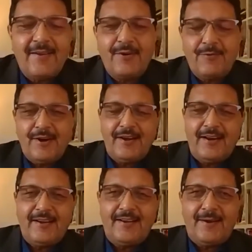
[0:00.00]
everyone,
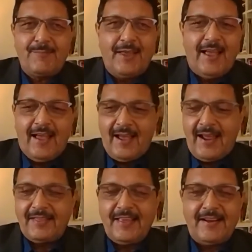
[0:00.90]
and
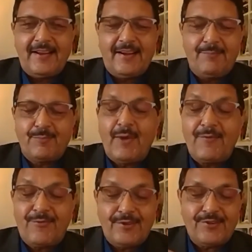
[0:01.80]
I think
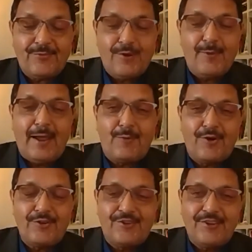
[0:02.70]
my first of all my
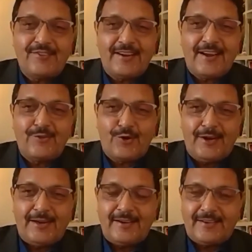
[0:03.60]
apologies that I
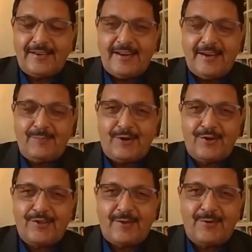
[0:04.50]
joined a little late
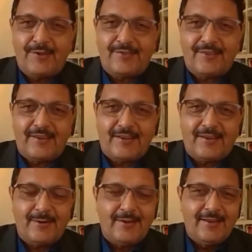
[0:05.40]
because I was
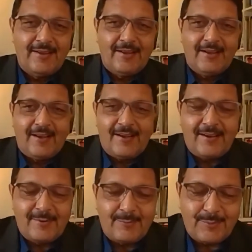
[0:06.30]
uh,
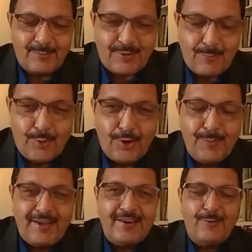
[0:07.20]
some board
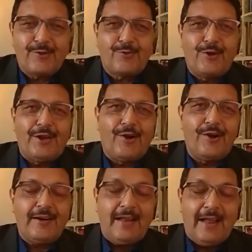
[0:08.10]
meeting was going
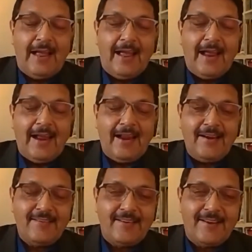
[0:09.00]
on,
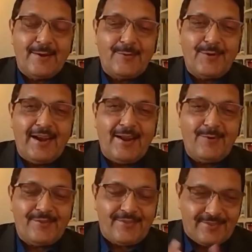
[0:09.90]
and when
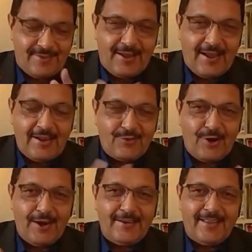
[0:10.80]
I
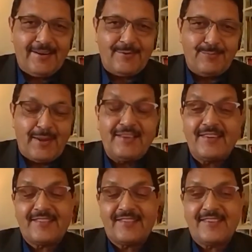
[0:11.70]
joined, then
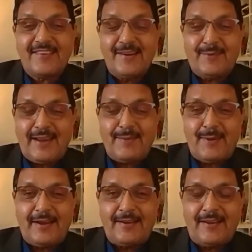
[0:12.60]
Manchester name came,
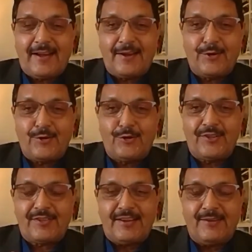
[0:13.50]
and
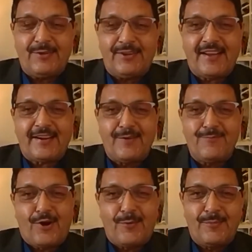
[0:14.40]
the city which I come
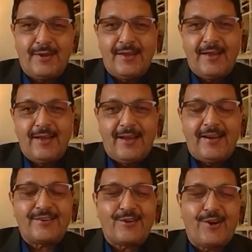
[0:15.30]
from,
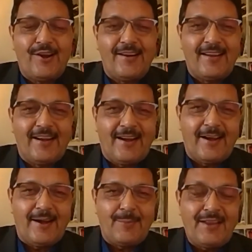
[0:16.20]
it's called
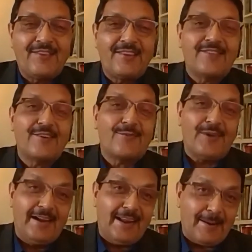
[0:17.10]
Manchester of
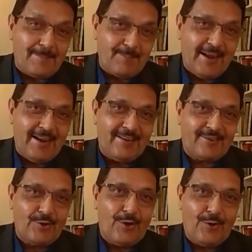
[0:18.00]
India, and
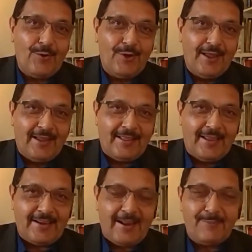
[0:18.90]
so
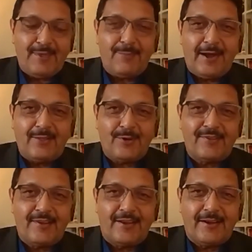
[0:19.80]
that Ahmedabad
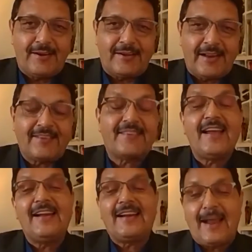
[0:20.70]
was a
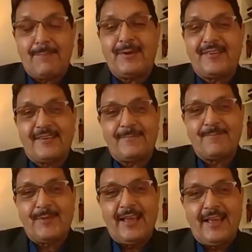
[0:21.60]
textile capital,
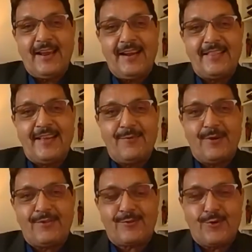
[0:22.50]
and there
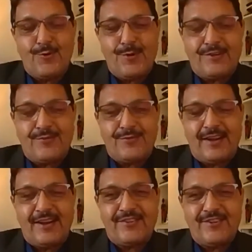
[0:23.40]
was so much of
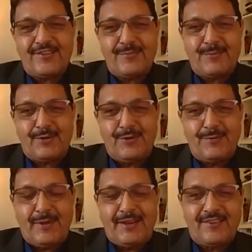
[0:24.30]
relationship
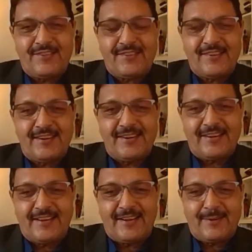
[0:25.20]
between Manchester
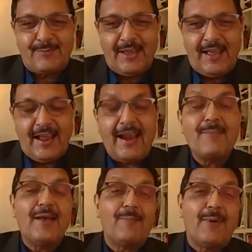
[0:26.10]
and
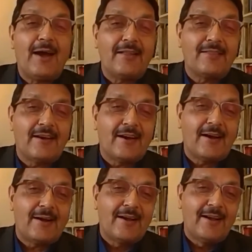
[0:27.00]

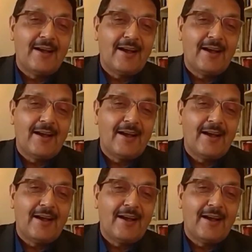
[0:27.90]
Ahmedabad.